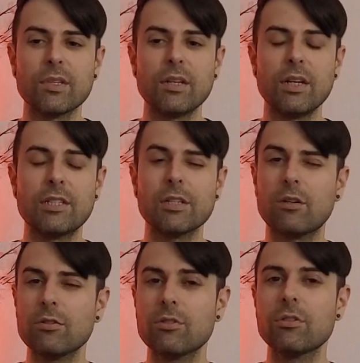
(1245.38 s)
It's a
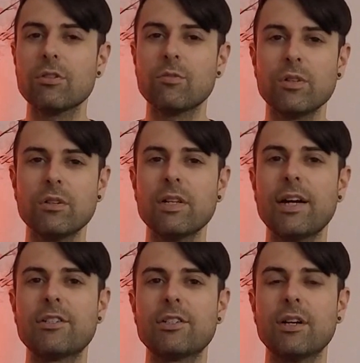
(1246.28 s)
culture that will
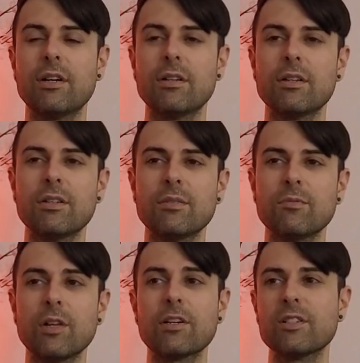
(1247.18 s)
lash out.
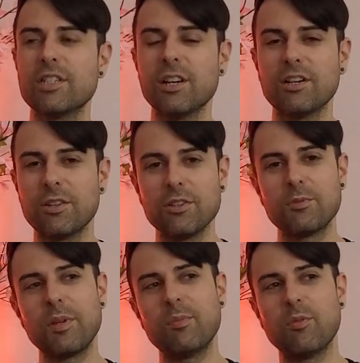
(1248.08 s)
Luckily, none of those
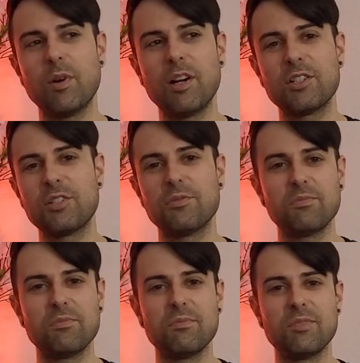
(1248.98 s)
people watch
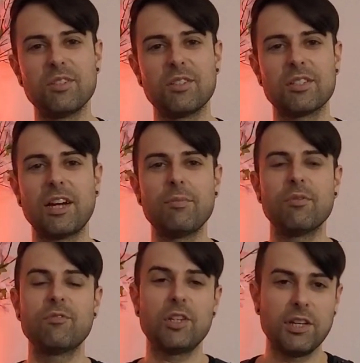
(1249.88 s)
this type of
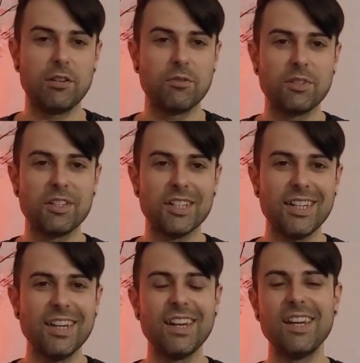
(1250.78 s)
channel
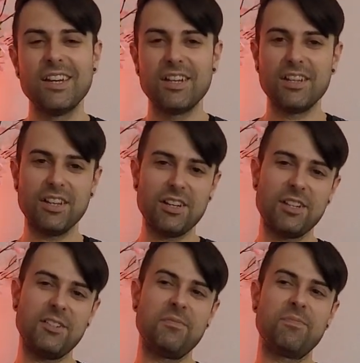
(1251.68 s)
really.
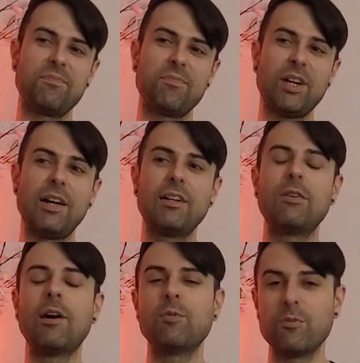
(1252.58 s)
But
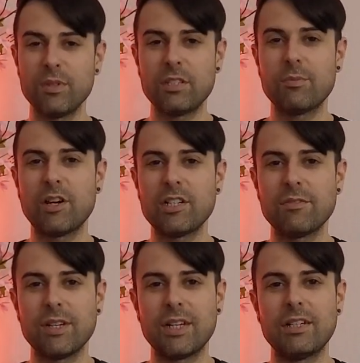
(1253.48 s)
I won't be surprised if
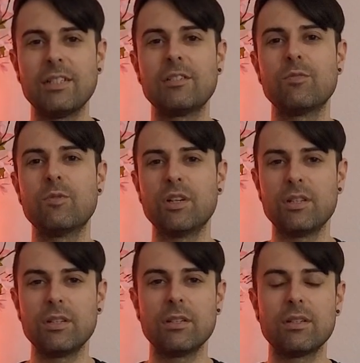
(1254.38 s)
I get at least
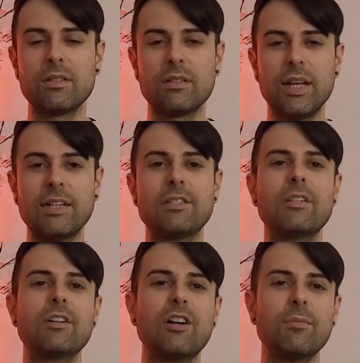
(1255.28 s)
one nasty
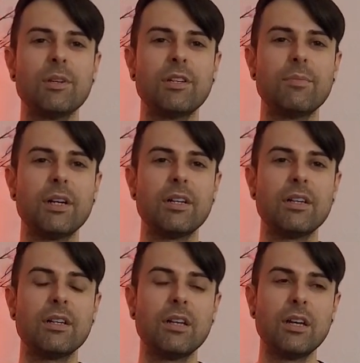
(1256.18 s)
comment about
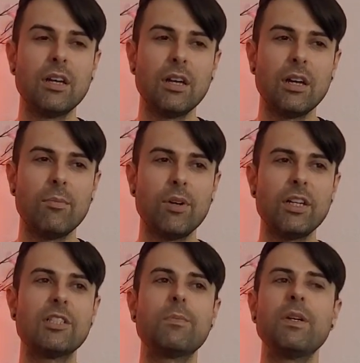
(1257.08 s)
it. But
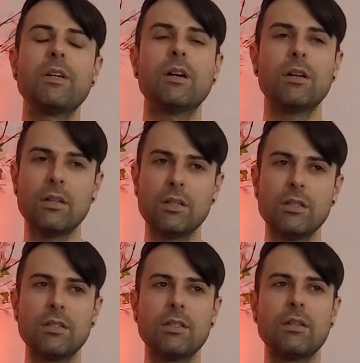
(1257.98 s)
it's
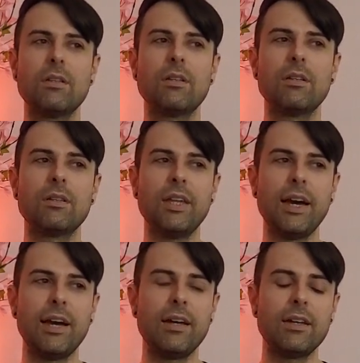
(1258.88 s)
because
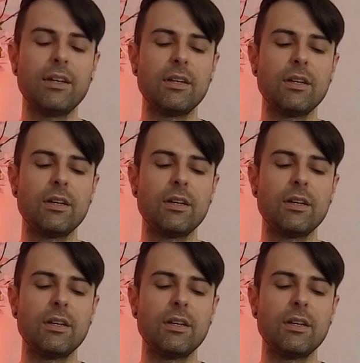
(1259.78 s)
that